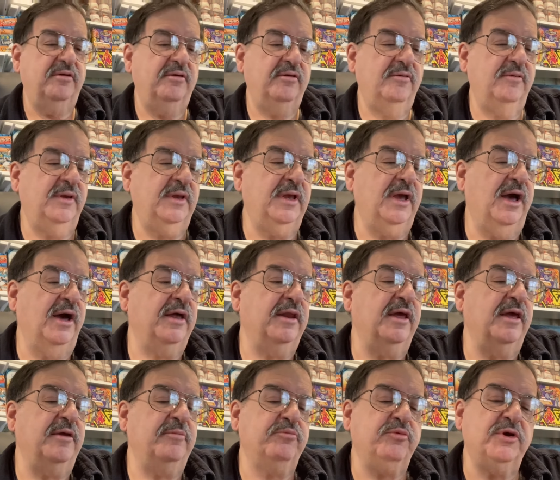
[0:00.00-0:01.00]
We got
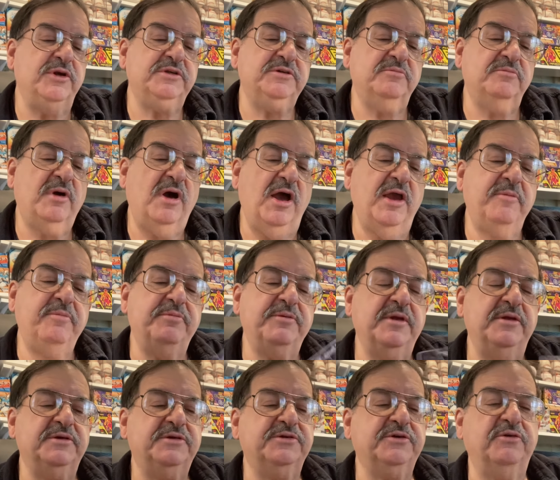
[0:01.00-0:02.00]
a prism hyped
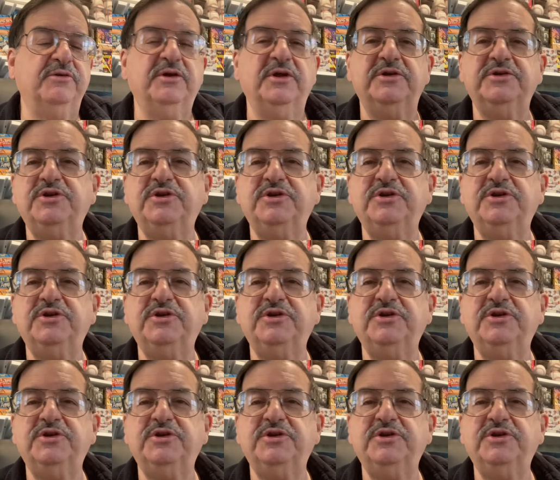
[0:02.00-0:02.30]
insert of